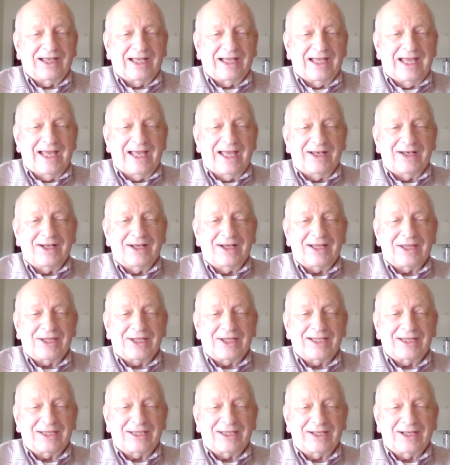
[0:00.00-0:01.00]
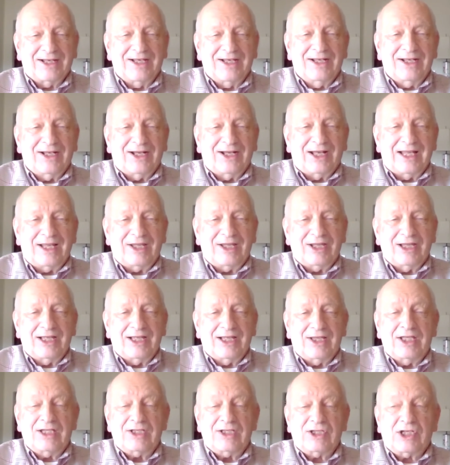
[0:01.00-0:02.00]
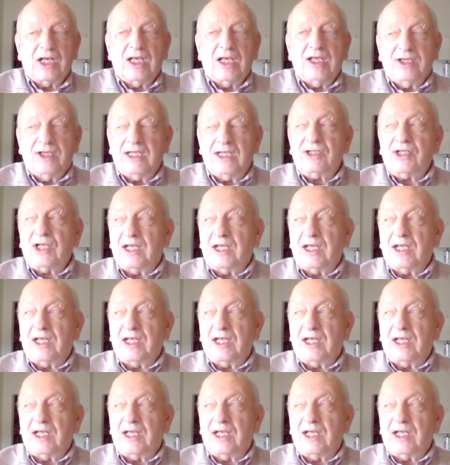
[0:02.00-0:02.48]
And I think this